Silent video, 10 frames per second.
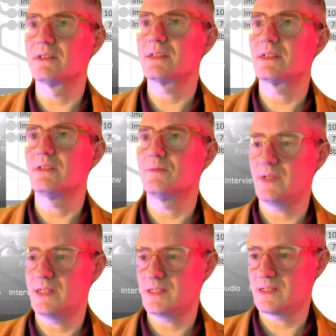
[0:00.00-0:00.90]
So if
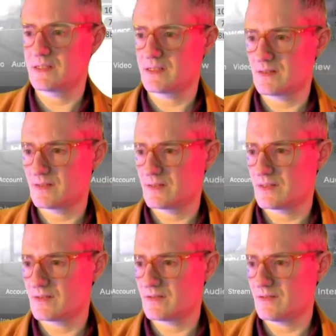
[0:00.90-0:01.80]
we just
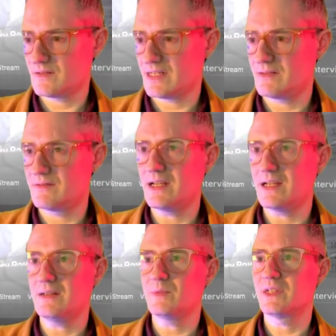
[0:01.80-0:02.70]
scroll that around,